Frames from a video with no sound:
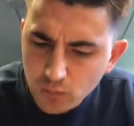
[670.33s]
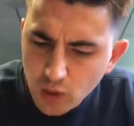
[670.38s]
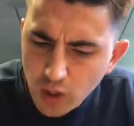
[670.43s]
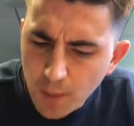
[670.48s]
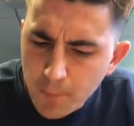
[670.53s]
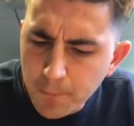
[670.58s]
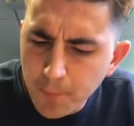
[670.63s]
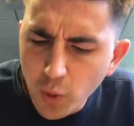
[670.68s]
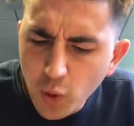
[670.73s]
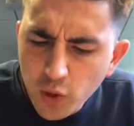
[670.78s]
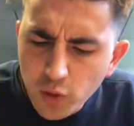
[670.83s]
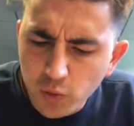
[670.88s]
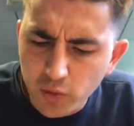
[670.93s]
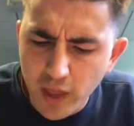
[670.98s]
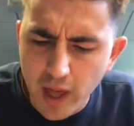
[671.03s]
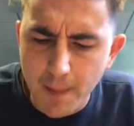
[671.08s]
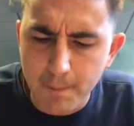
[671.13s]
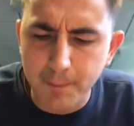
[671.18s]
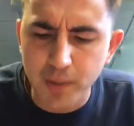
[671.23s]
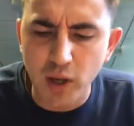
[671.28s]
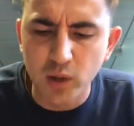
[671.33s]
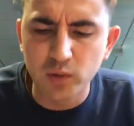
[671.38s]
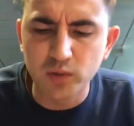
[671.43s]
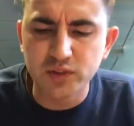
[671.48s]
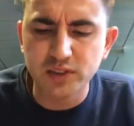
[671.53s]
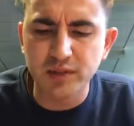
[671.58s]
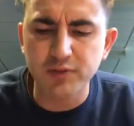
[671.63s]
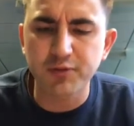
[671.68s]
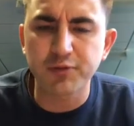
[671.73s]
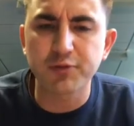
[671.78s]
boil their
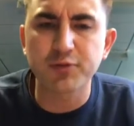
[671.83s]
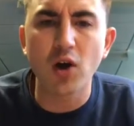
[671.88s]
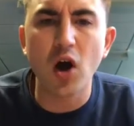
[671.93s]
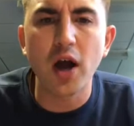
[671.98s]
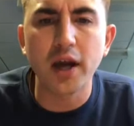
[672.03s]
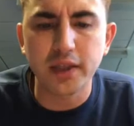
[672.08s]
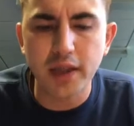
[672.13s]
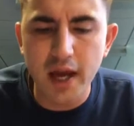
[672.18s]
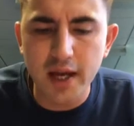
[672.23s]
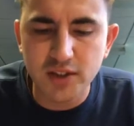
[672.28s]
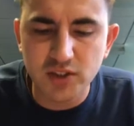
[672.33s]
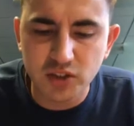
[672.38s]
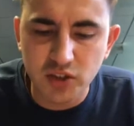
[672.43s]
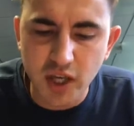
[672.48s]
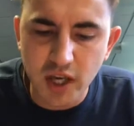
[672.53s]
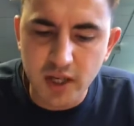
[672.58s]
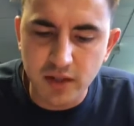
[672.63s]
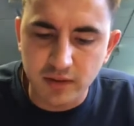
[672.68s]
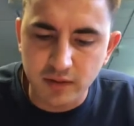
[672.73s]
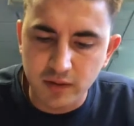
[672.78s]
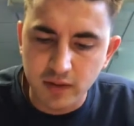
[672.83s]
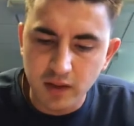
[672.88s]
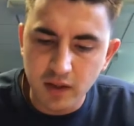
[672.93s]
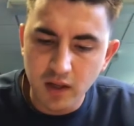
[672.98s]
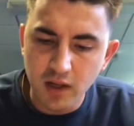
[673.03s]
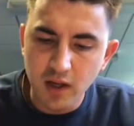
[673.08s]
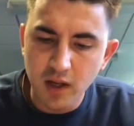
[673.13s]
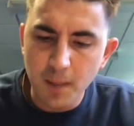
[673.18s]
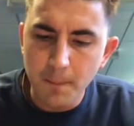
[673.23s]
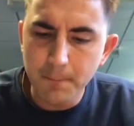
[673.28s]
bones and fry their skin.
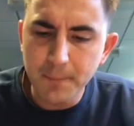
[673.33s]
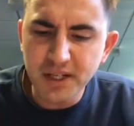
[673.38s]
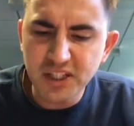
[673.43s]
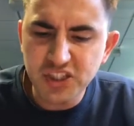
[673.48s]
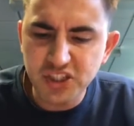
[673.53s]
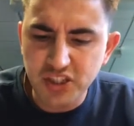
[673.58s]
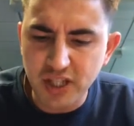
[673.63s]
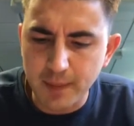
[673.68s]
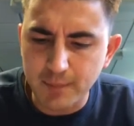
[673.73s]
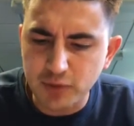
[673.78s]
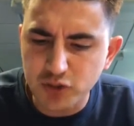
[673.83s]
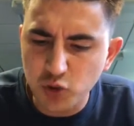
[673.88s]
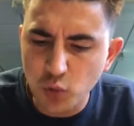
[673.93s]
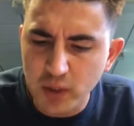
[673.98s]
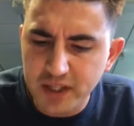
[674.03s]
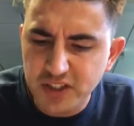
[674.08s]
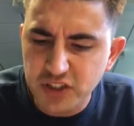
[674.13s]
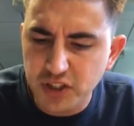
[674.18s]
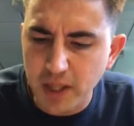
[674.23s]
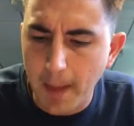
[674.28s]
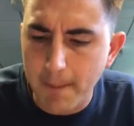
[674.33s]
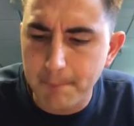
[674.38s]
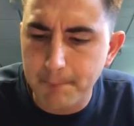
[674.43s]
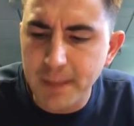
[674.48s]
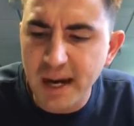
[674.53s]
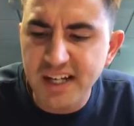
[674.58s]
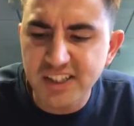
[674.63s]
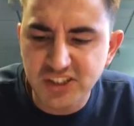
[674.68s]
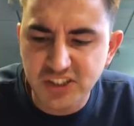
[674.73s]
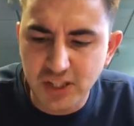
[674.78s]
Bish them, squish them,
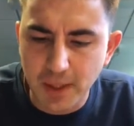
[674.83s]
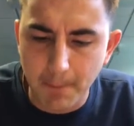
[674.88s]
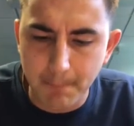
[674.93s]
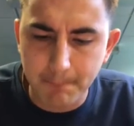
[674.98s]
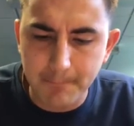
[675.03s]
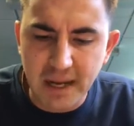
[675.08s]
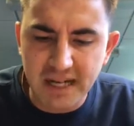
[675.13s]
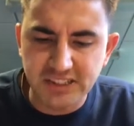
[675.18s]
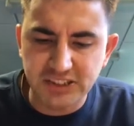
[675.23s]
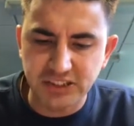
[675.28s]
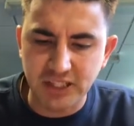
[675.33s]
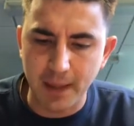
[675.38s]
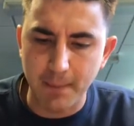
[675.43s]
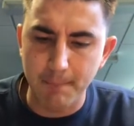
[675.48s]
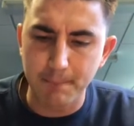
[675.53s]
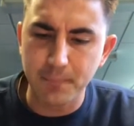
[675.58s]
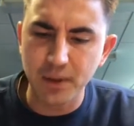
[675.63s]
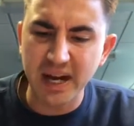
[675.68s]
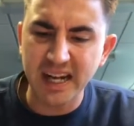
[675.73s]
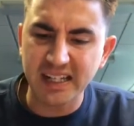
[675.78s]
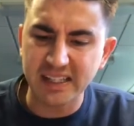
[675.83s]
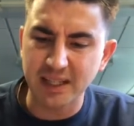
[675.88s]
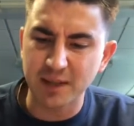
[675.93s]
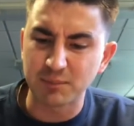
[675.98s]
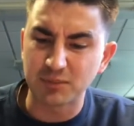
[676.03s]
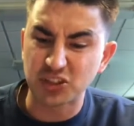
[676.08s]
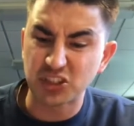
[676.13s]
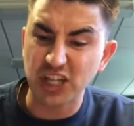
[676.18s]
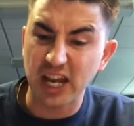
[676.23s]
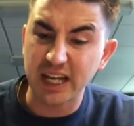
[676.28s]
bash them, mash them, break them,
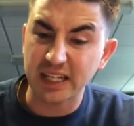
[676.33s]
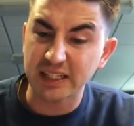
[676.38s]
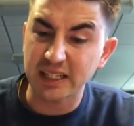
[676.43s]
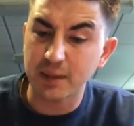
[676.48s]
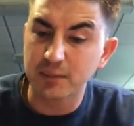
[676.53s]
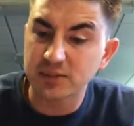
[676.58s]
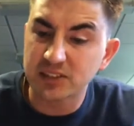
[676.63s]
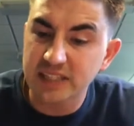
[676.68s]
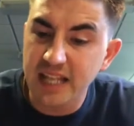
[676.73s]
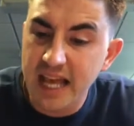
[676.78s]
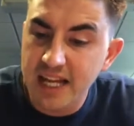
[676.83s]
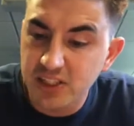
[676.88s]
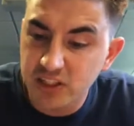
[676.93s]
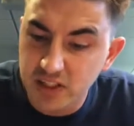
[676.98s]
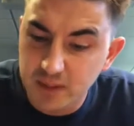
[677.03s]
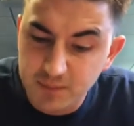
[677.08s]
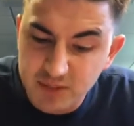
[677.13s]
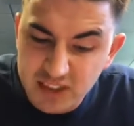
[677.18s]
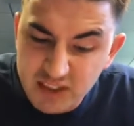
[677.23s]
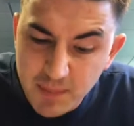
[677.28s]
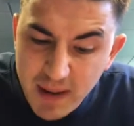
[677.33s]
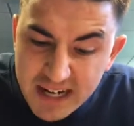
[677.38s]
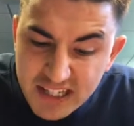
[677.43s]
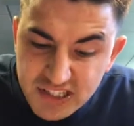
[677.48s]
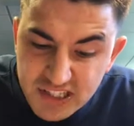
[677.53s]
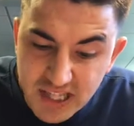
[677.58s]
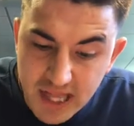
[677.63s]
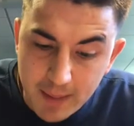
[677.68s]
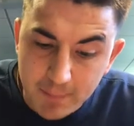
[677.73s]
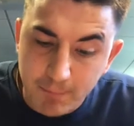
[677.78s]
shake them, slash them, smash
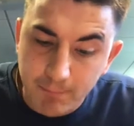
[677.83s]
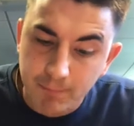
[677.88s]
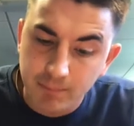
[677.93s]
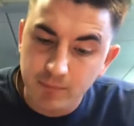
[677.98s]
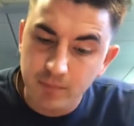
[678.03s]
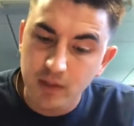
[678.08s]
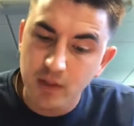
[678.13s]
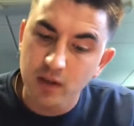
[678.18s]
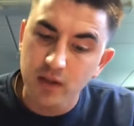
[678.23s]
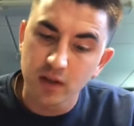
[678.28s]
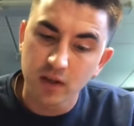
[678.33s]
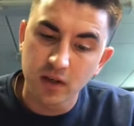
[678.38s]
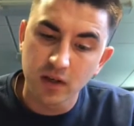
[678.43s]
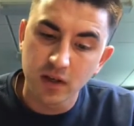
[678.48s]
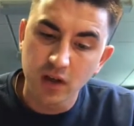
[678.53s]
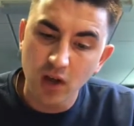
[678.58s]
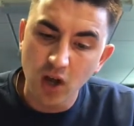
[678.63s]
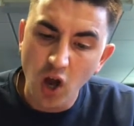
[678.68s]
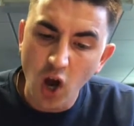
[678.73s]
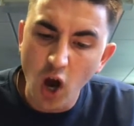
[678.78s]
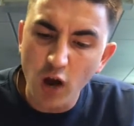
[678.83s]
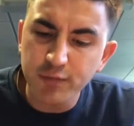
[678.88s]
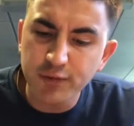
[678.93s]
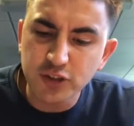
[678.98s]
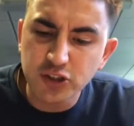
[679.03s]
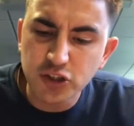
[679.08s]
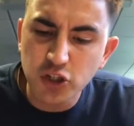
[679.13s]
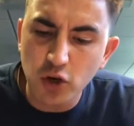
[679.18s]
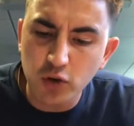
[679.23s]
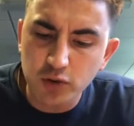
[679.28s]
them. Offer
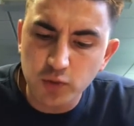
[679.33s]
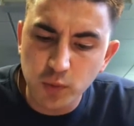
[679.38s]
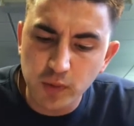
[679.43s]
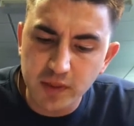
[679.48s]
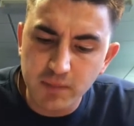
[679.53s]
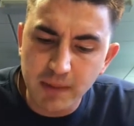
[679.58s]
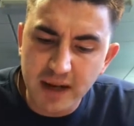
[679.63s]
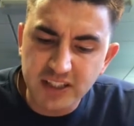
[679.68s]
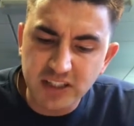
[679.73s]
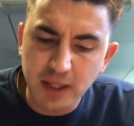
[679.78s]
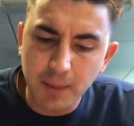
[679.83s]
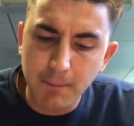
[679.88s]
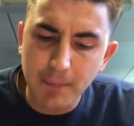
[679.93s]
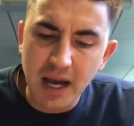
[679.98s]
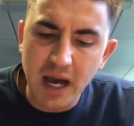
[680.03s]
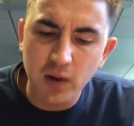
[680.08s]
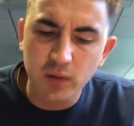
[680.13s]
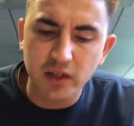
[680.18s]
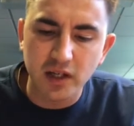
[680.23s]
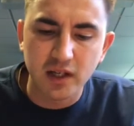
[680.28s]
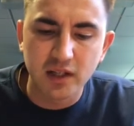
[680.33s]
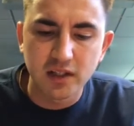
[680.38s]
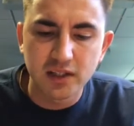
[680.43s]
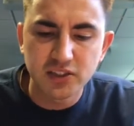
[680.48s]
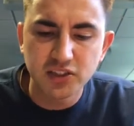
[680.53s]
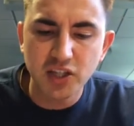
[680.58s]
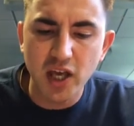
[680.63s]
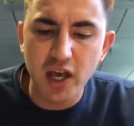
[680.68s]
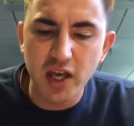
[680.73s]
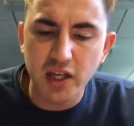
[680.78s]
chops with magic powder,
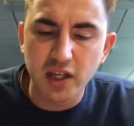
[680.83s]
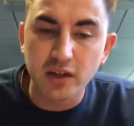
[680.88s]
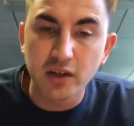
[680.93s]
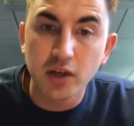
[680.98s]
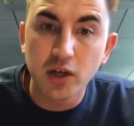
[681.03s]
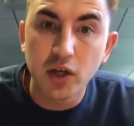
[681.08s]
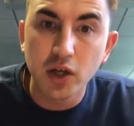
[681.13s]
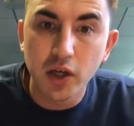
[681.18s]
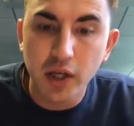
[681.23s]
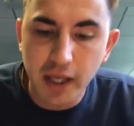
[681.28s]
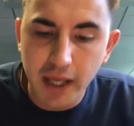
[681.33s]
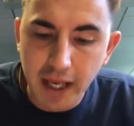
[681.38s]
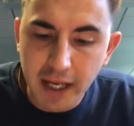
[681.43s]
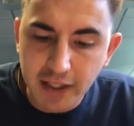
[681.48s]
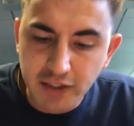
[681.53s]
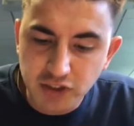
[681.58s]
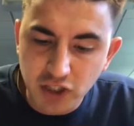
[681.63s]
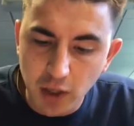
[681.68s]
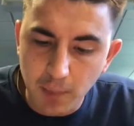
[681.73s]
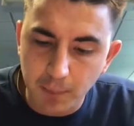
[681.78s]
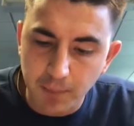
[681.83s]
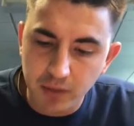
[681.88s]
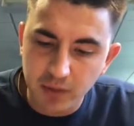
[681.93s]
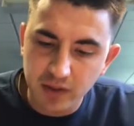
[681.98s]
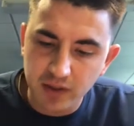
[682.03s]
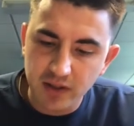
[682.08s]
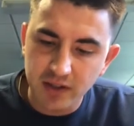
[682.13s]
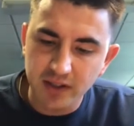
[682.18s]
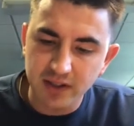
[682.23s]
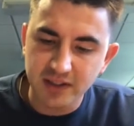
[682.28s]
say, eat up,
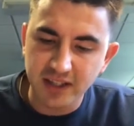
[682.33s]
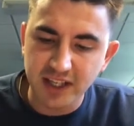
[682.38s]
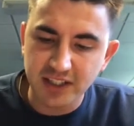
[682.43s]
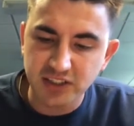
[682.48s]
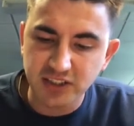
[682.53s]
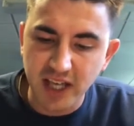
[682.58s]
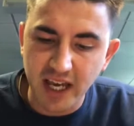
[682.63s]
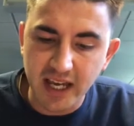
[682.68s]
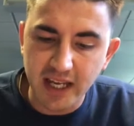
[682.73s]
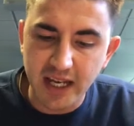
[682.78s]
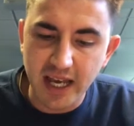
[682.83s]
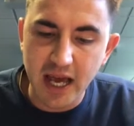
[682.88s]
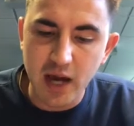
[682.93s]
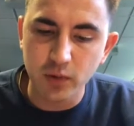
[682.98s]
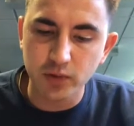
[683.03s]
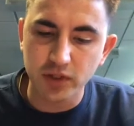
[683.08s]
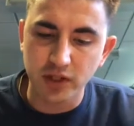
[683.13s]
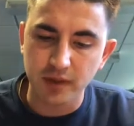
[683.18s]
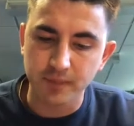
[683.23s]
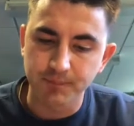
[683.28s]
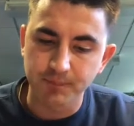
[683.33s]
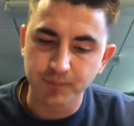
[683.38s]
they say it louder.